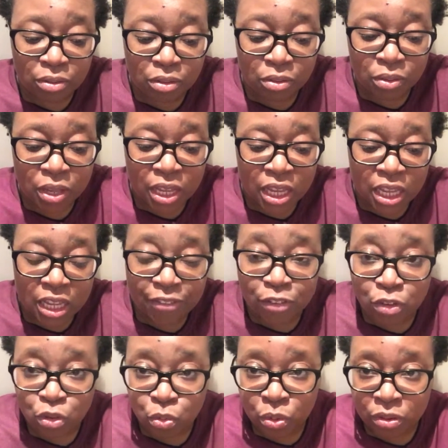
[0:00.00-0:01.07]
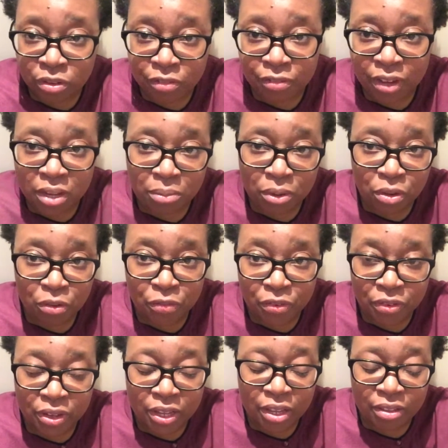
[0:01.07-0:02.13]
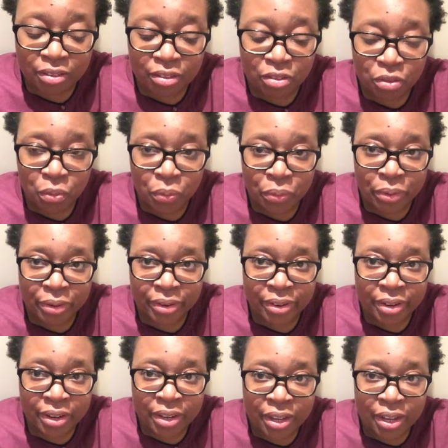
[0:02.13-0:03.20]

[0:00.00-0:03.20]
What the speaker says: So if you do want to find me, look for Inkesa's Corner.